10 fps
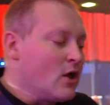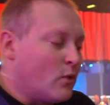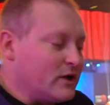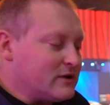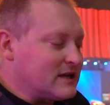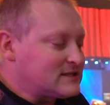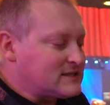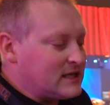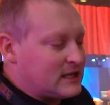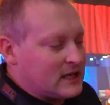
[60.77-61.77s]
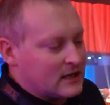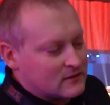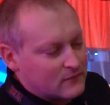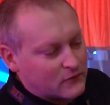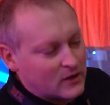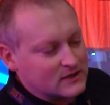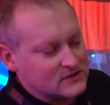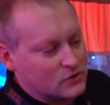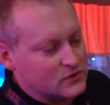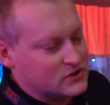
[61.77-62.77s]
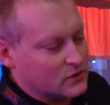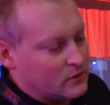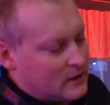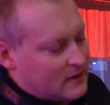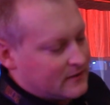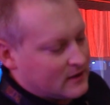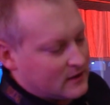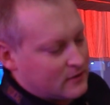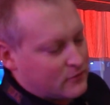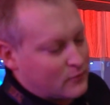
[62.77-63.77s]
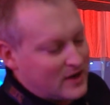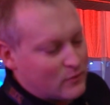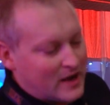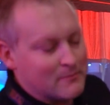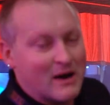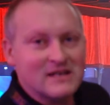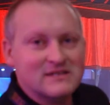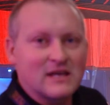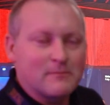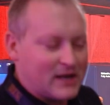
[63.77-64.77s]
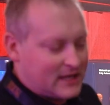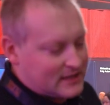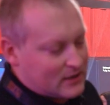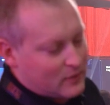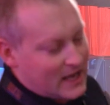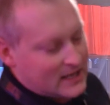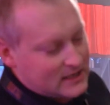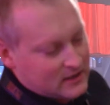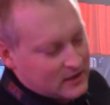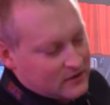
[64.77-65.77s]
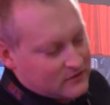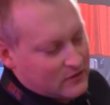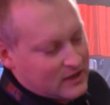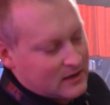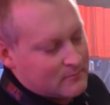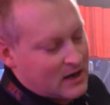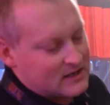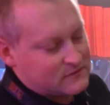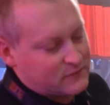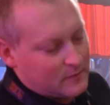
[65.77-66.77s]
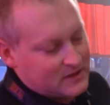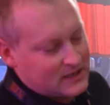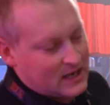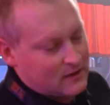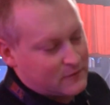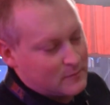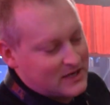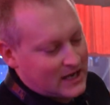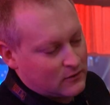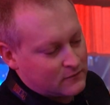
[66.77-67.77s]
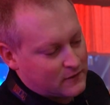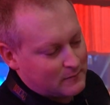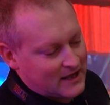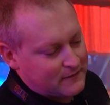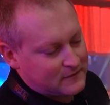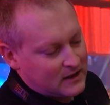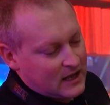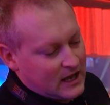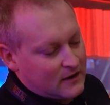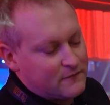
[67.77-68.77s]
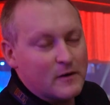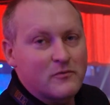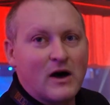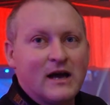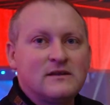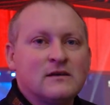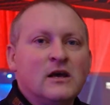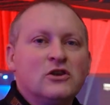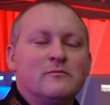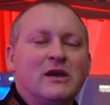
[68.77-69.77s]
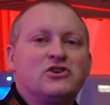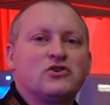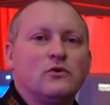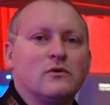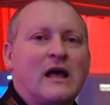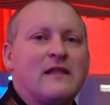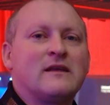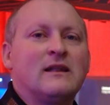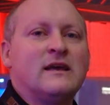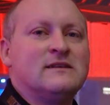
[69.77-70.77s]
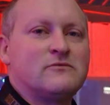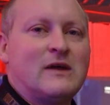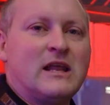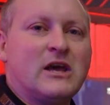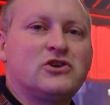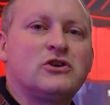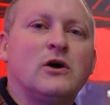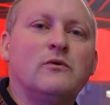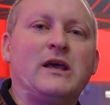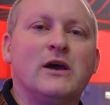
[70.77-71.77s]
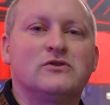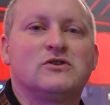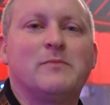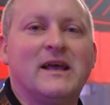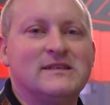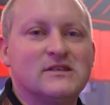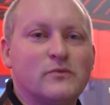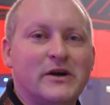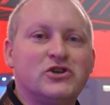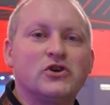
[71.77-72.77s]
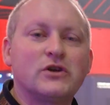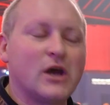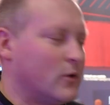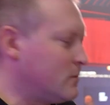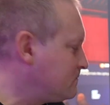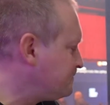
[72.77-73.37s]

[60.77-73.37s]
What you can see here at the front is also the three-way masking plate that we added, so you can mask from, the da from down, from left and from right to make sure that the laser radiation only goes to places where it should go.